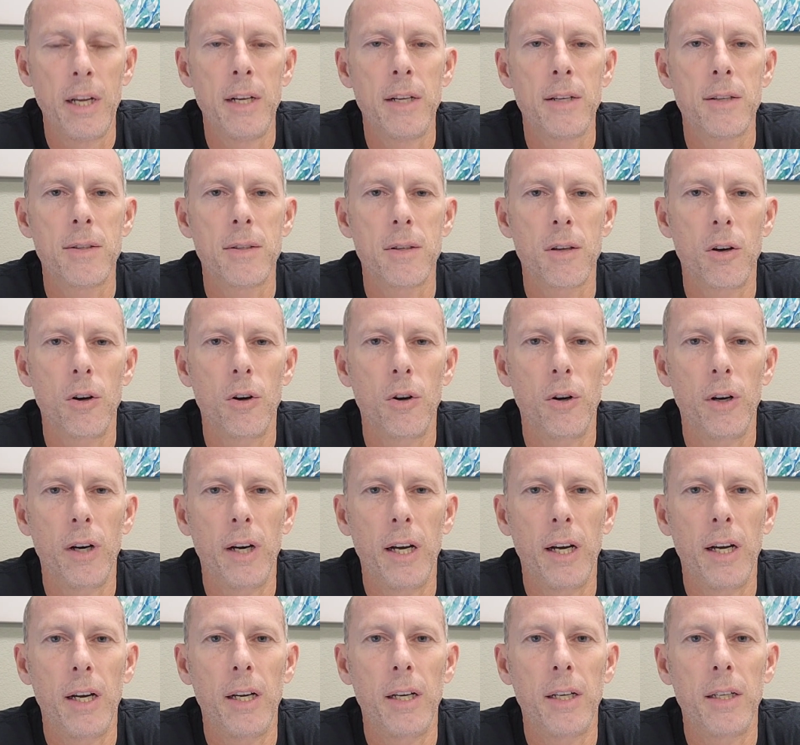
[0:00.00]
So
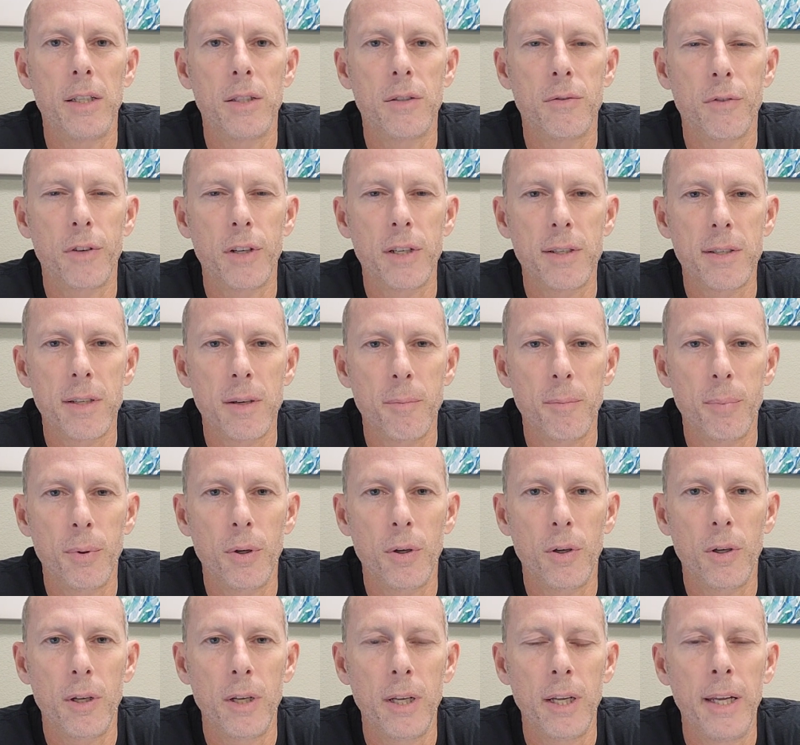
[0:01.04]
it's very
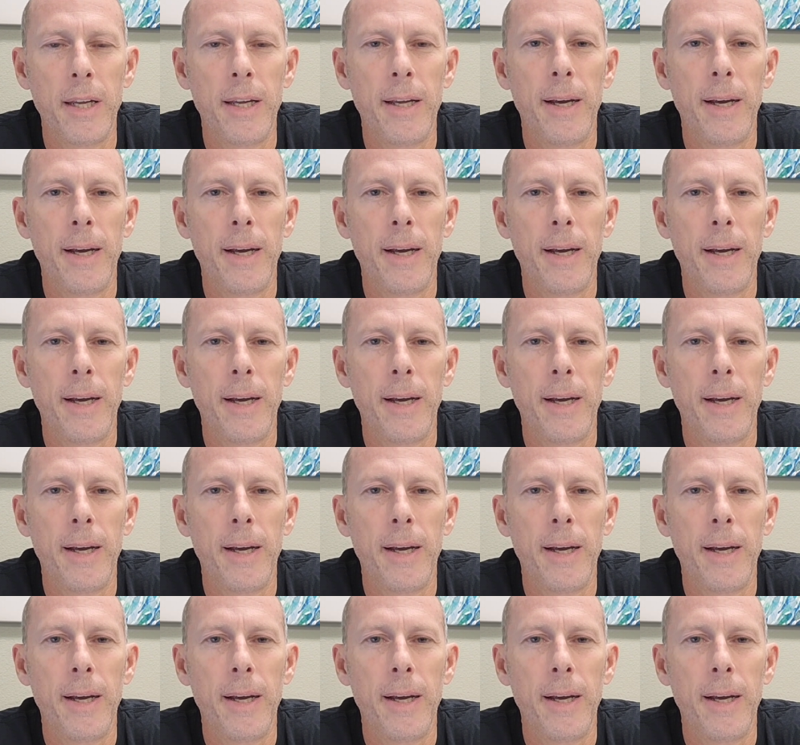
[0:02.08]
simple.